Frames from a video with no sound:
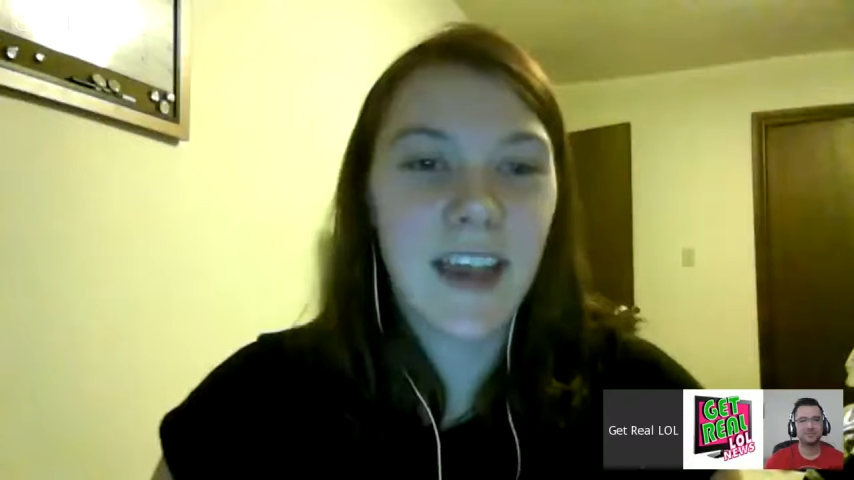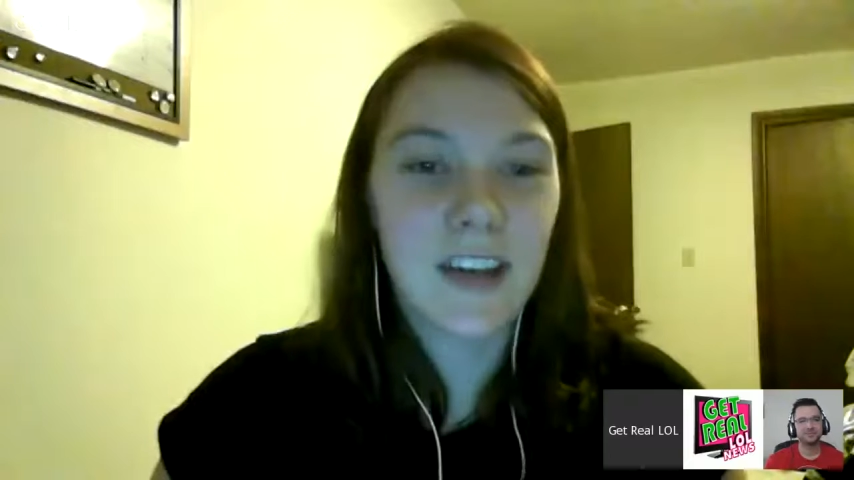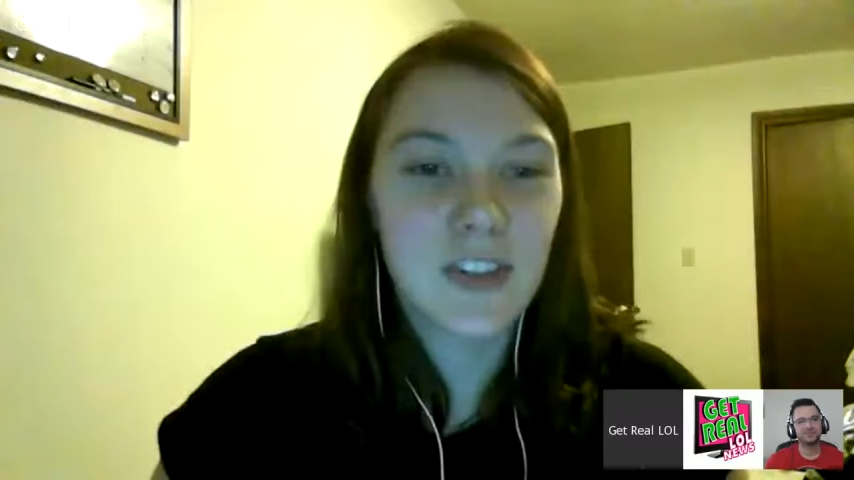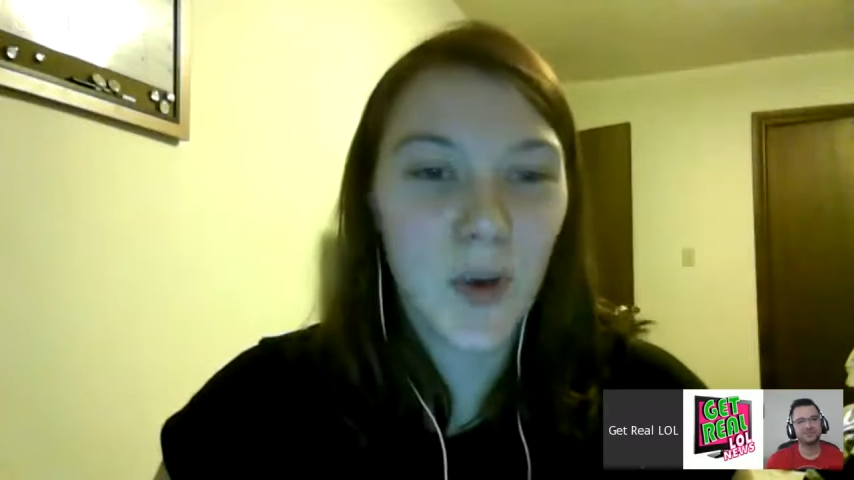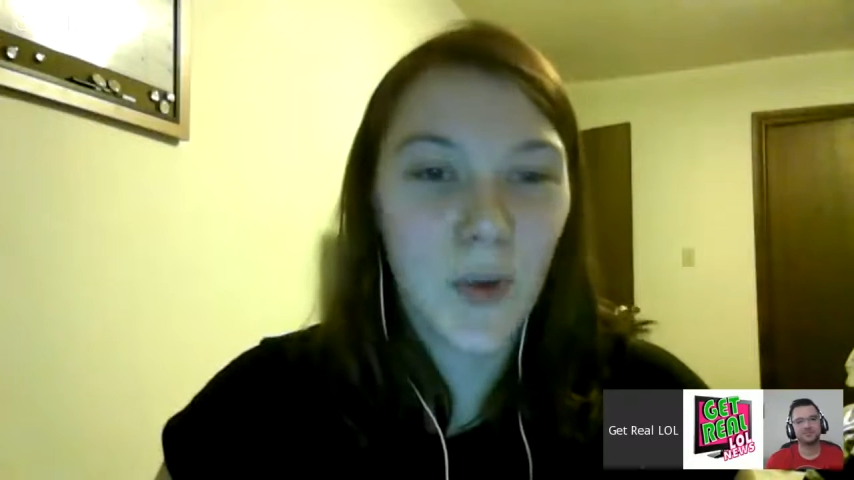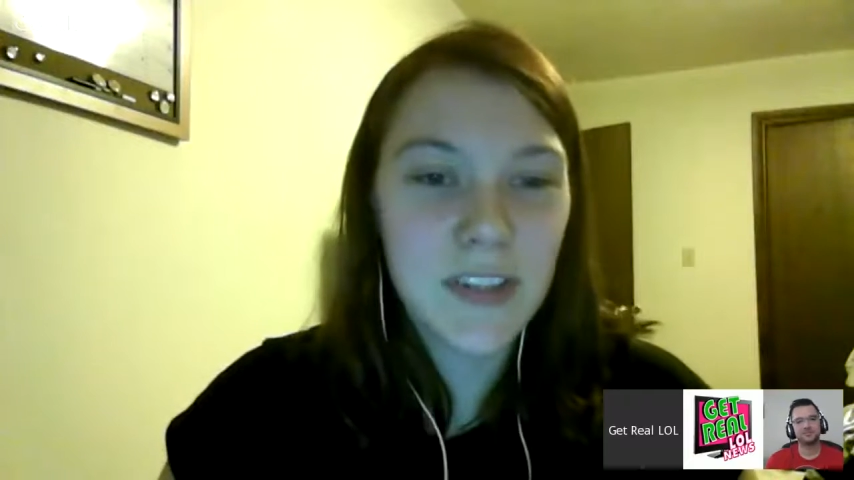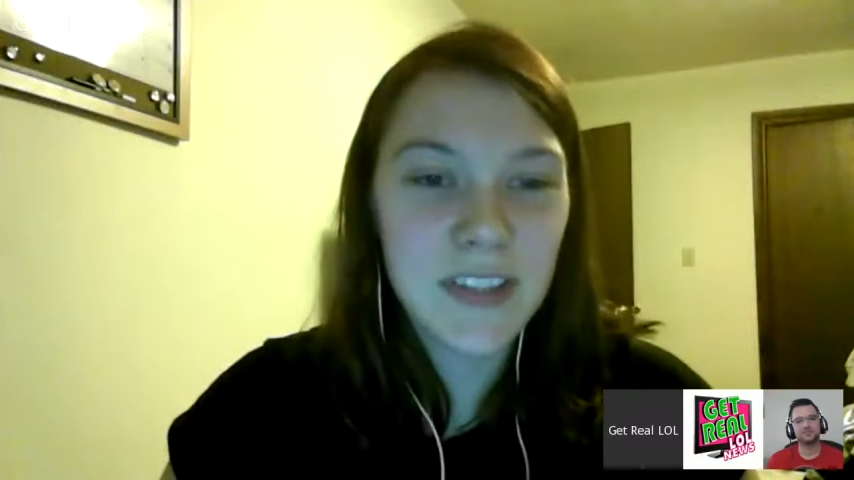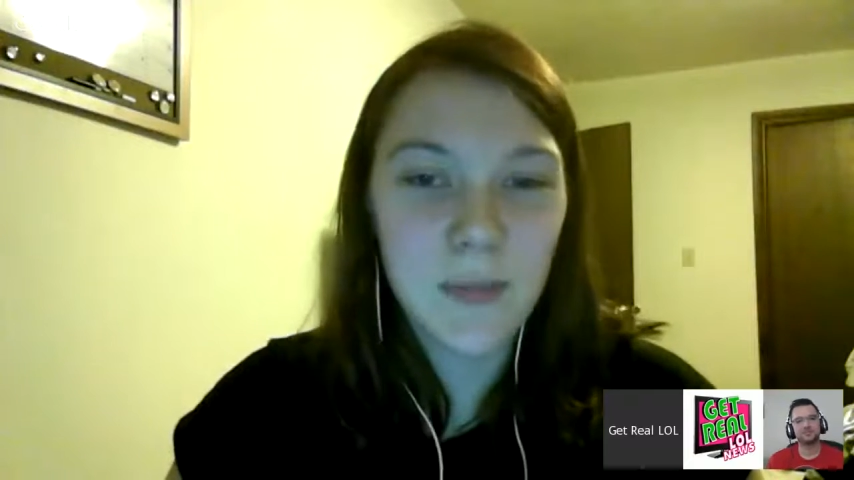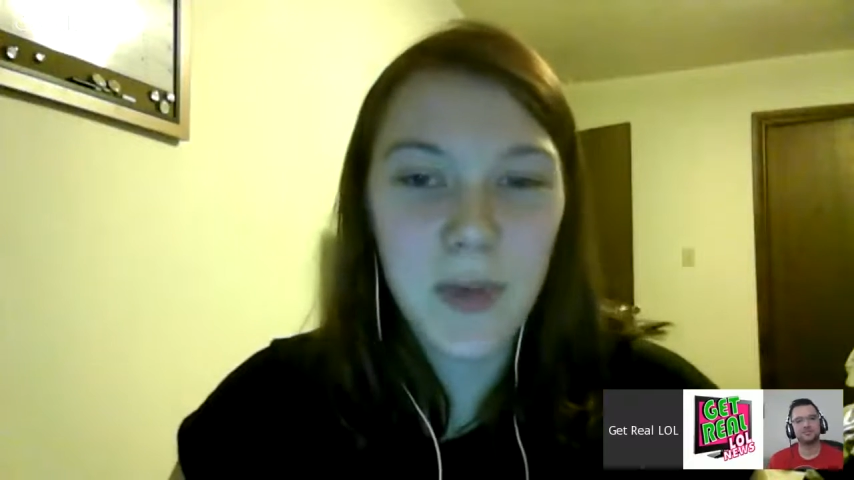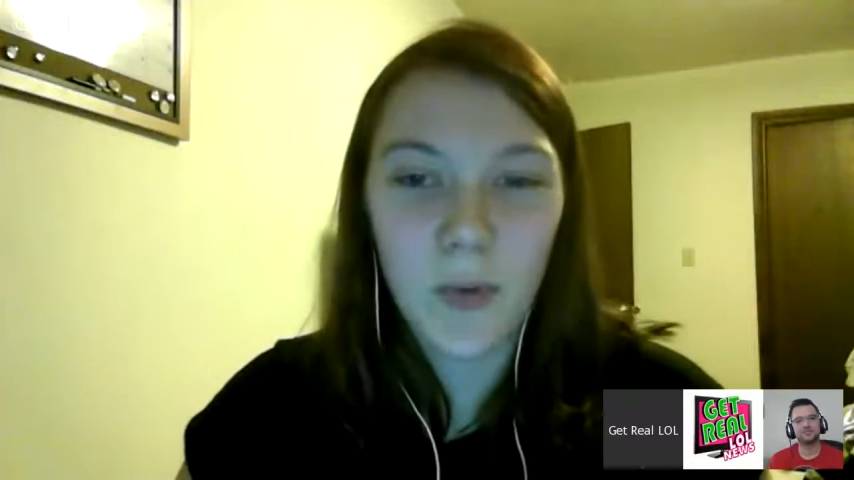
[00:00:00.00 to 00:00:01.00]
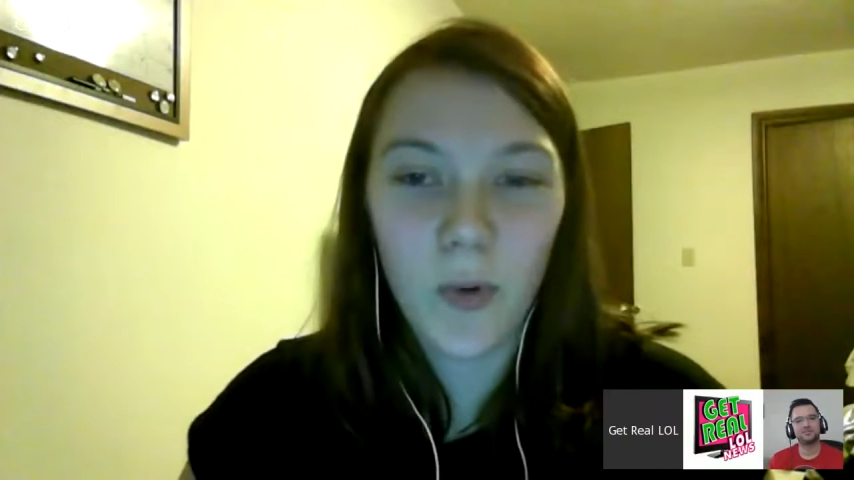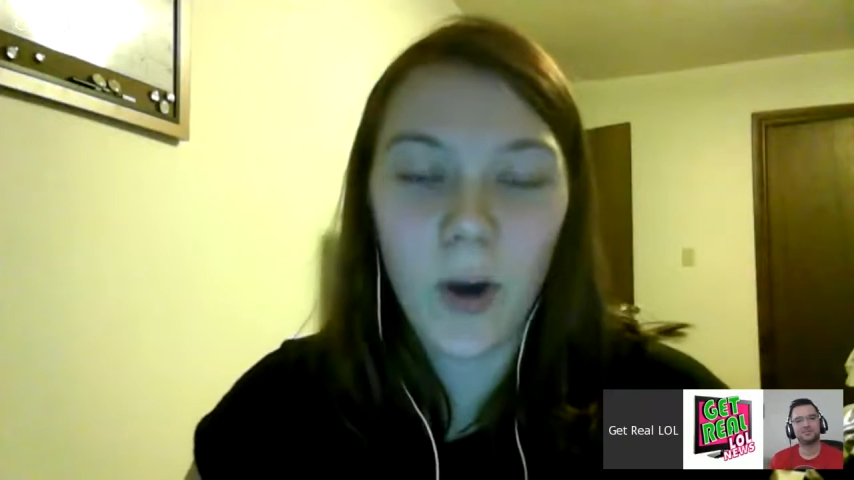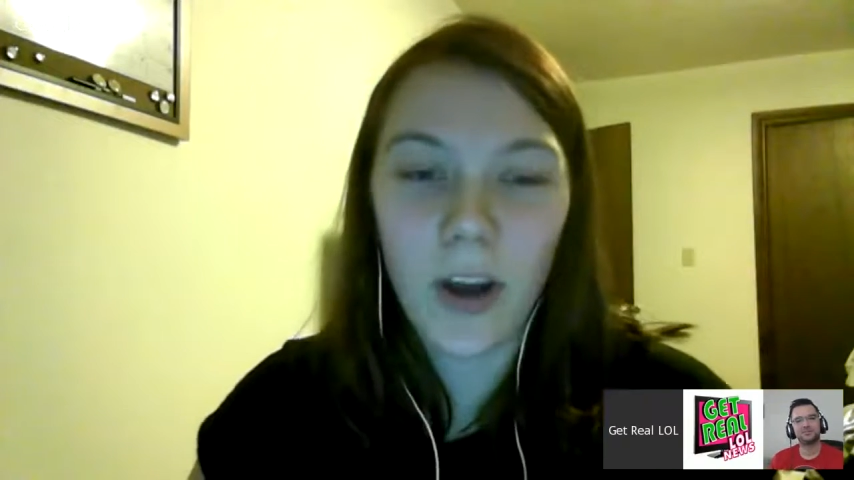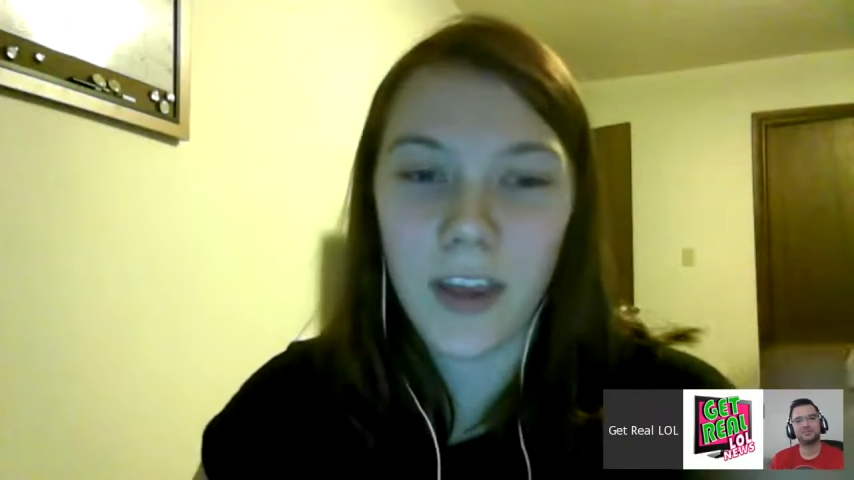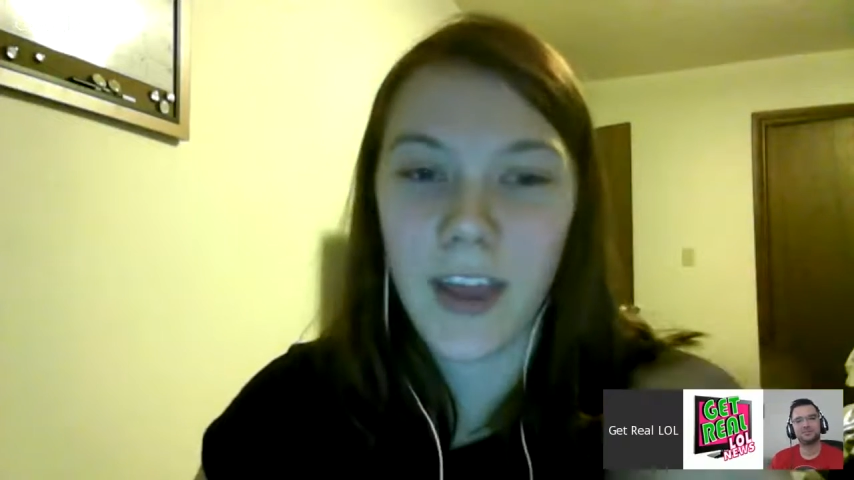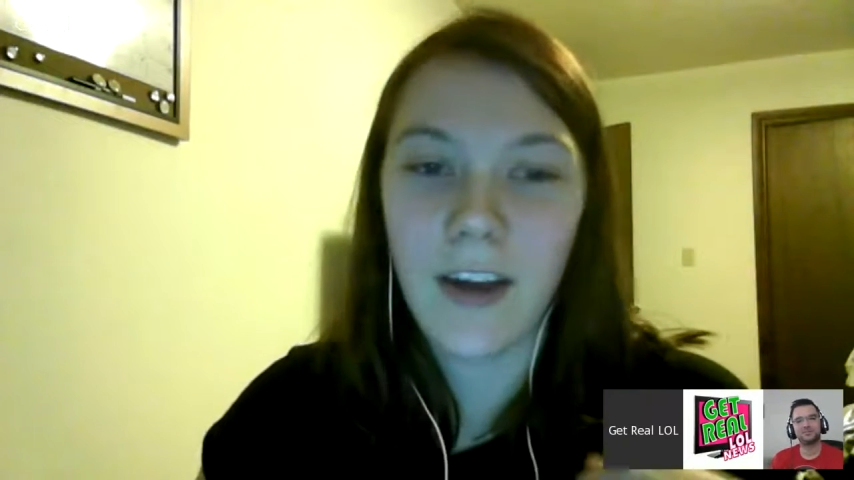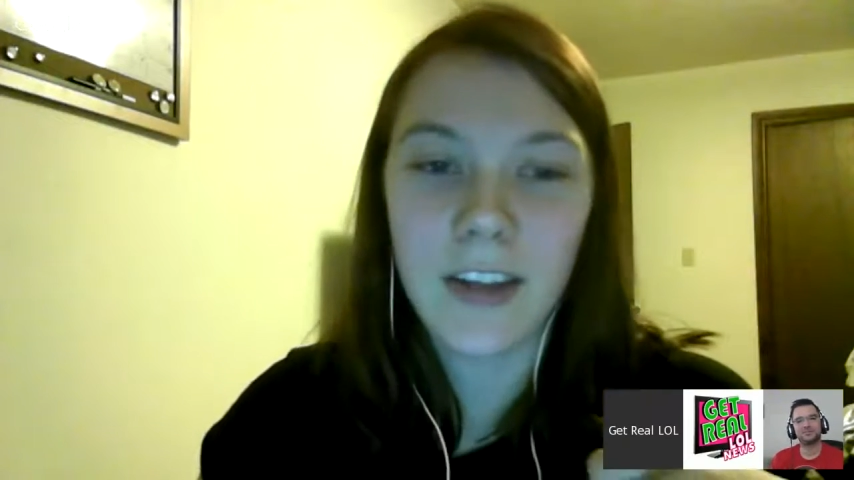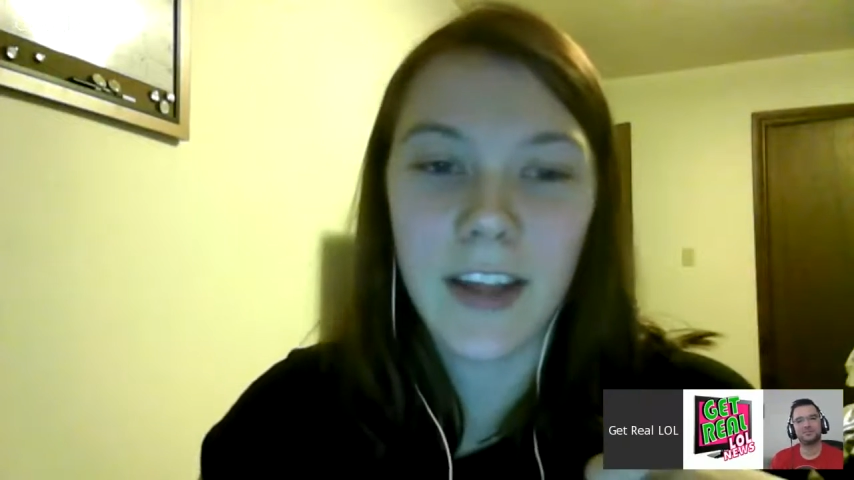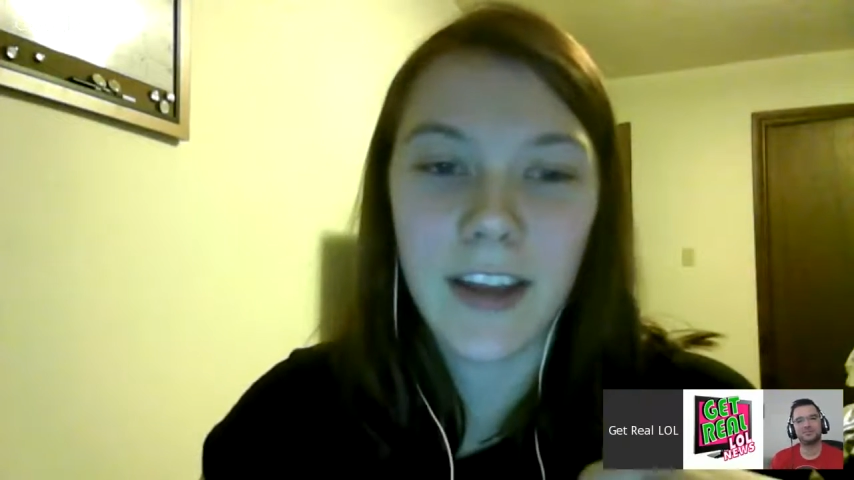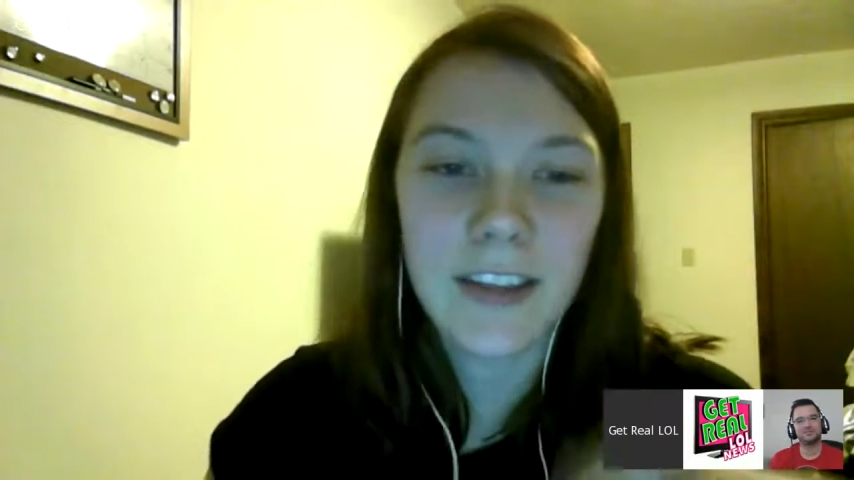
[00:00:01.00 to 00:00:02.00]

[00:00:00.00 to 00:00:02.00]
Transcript: because you always see people walking out like